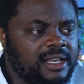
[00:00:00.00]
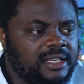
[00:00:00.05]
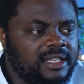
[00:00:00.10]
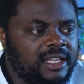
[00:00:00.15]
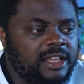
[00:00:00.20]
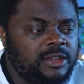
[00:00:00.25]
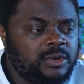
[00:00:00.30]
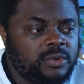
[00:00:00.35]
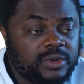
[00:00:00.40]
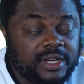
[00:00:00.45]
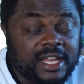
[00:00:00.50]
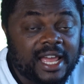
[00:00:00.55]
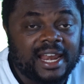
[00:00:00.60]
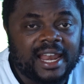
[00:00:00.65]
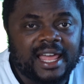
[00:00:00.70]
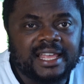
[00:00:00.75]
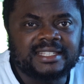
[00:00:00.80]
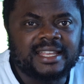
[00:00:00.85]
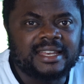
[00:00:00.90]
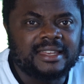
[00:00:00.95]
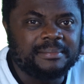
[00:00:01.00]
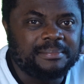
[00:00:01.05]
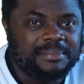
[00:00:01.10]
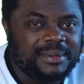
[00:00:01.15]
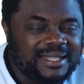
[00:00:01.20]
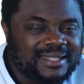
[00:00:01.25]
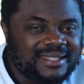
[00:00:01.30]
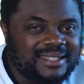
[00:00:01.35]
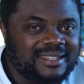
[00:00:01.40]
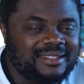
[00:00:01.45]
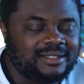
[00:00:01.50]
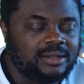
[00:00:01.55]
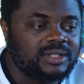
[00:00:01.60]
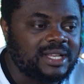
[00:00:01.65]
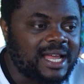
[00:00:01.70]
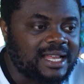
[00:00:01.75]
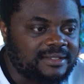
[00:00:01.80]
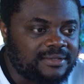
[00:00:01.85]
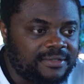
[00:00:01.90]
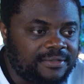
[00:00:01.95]
and then you realize that the PC is not
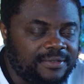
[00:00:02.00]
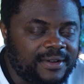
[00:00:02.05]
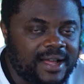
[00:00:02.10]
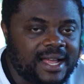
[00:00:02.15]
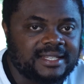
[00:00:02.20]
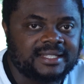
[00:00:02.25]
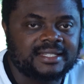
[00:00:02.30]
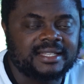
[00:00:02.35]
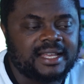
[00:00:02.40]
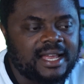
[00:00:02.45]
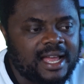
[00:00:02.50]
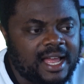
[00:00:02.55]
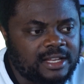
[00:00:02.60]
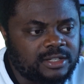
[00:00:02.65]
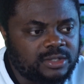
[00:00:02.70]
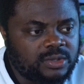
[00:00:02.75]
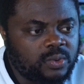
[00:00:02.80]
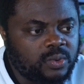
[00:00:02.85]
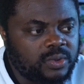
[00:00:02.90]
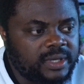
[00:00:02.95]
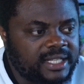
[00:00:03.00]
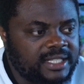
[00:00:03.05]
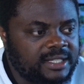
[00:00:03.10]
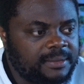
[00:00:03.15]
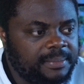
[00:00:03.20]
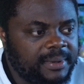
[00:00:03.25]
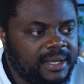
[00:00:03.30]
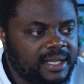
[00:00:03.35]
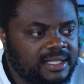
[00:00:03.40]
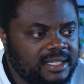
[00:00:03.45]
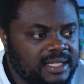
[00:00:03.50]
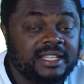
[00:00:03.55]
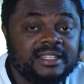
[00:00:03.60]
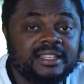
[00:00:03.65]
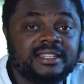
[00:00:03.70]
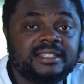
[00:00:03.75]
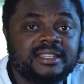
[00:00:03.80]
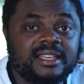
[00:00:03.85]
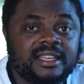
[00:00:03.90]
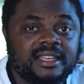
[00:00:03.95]
as fast as you would expect. In
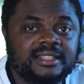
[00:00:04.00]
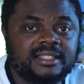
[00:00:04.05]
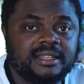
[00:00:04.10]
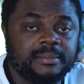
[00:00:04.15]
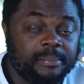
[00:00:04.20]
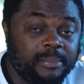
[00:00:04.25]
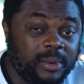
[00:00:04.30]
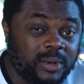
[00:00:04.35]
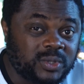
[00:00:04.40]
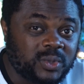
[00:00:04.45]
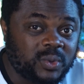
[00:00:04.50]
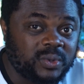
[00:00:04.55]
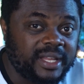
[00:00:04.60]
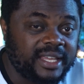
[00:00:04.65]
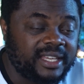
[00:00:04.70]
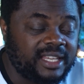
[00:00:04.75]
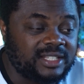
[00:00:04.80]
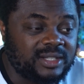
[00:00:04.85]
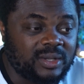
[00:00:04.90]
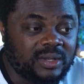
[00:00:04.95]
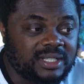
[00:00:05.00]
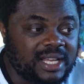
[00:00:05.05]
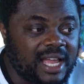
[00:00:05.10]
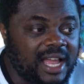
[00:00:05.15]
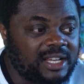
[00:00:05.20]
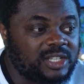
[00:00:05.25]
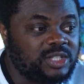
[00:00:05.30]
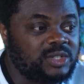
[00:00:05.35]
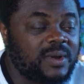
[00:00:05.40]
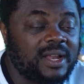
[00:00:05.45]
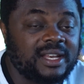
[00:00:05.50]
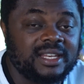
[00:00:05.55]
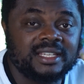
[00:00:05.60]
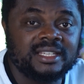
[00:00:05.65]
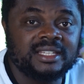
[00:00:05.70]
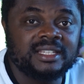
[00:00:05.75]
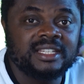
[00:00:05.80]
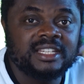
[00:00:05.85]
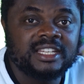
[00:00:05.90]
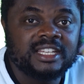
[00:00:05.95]
this case, the bottleneck is not
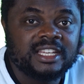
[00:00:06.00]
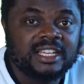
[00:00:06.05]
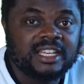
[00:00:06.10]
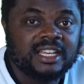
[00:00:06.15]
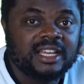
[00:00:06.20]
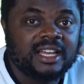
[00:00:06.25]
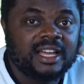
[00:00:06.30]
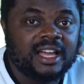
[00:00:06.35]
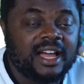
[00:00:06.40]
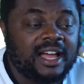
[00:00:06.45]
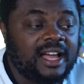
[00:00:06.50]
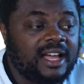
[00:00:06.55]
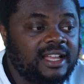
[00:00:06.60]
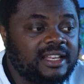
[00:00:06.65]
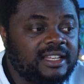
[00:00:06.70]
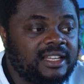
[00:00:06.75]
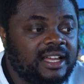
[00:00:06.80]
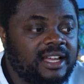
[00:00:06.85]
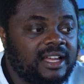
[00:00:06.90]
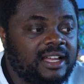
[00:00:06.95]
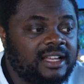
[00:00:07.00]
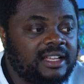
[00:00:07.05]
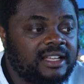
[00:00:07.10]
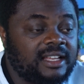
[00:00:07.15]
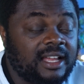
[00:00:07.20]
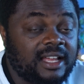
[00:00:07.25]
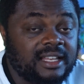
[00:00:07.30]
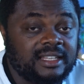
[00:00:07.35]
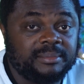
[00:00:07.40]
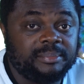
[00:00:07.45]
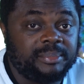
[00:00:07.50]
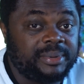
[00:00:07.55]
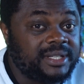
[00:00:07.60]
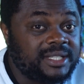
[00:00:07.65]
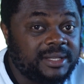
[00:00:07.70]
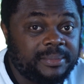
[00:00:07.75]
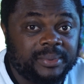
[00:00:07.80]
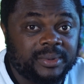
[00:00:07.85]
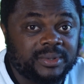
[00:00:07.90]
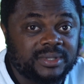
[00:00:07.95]
actually uh, uh, uh the
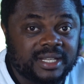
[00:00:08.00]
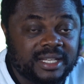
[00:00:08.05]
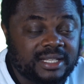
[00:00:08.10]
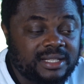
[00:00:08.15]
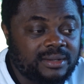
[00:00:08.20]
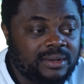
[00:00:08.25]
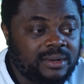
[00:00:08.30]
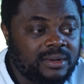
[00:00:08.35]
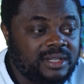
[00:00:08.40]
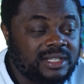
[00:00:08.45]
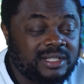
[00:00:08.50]
PC processor,